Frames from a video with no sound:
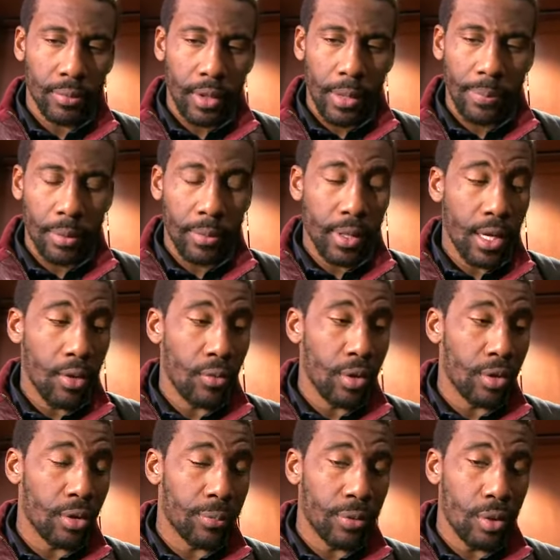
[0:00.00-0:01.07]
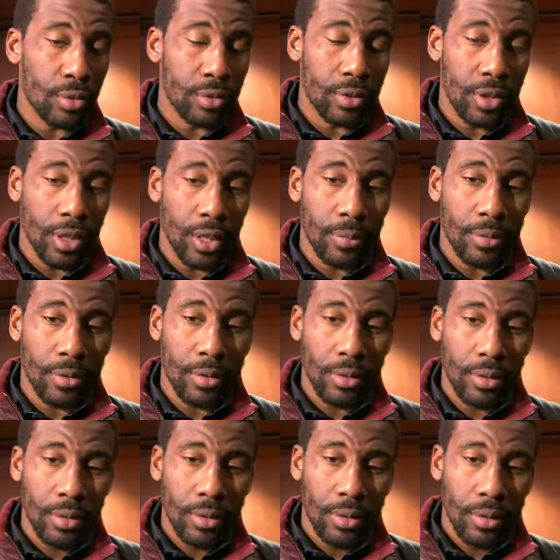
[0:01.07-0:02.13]
implement our will on opposing teams,
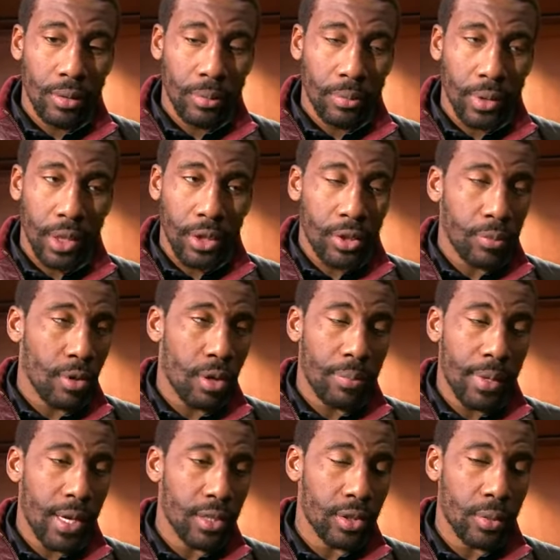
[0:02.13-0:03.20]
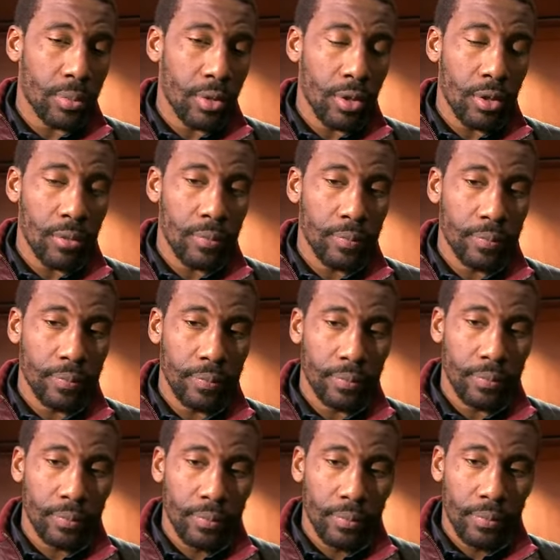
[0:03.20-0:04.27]
play smart basketball,
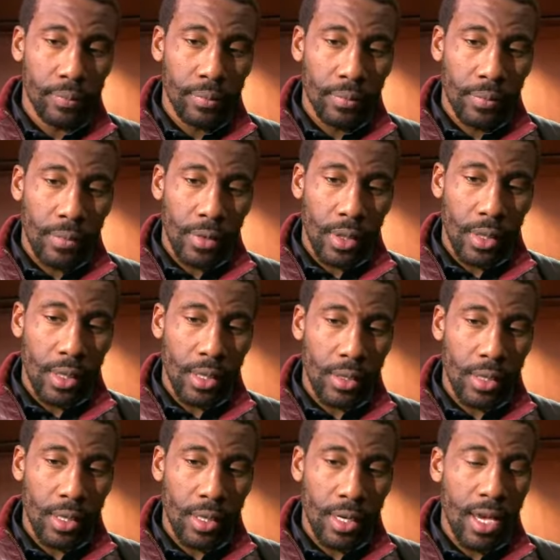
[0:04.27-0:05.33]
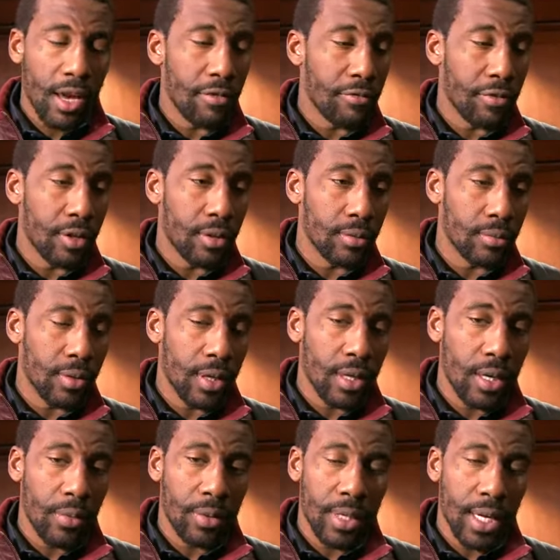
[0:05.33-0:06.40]
and have fun. Right
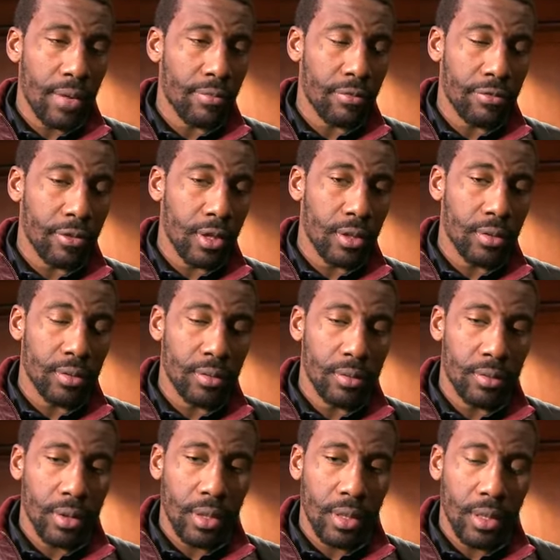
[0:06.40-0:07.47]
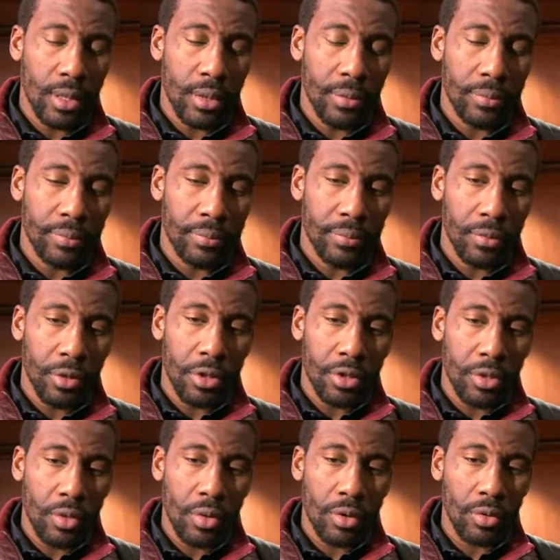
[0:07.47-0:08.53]
now we're not having fun. We're
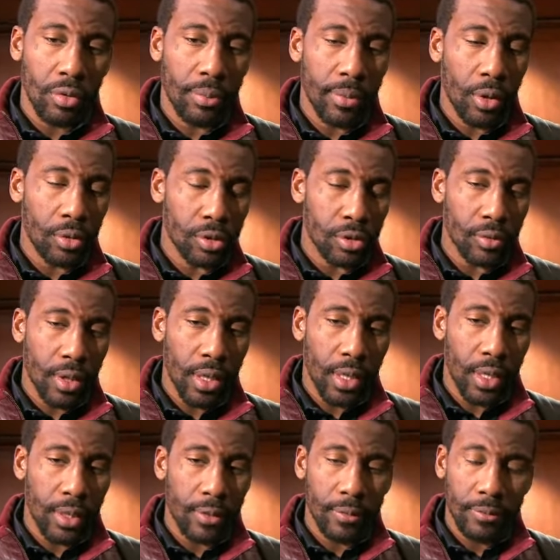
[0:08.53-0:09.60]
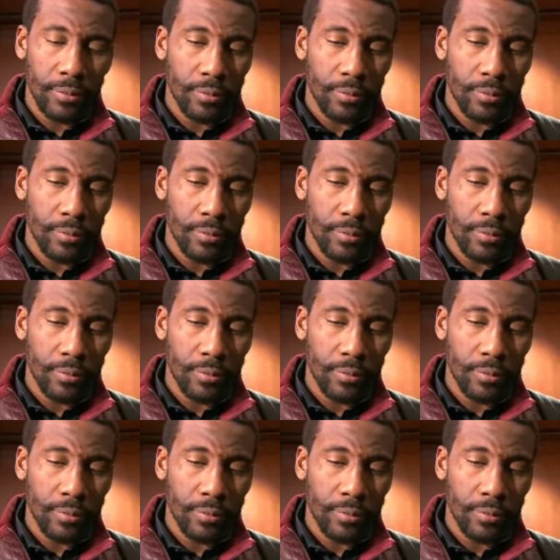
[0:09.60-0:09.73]
just going through the motions right now.